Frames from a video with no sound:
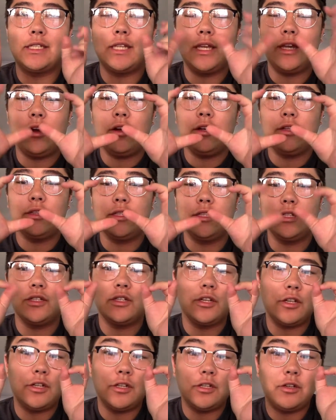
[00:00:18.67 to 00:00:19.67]
They aren't the
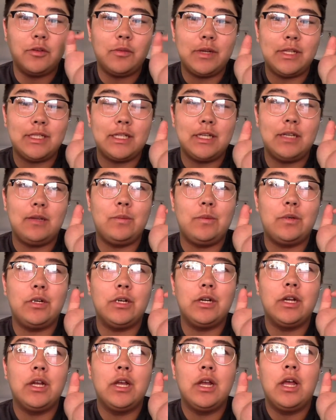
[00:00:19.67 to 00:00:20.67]
circular ones anymore.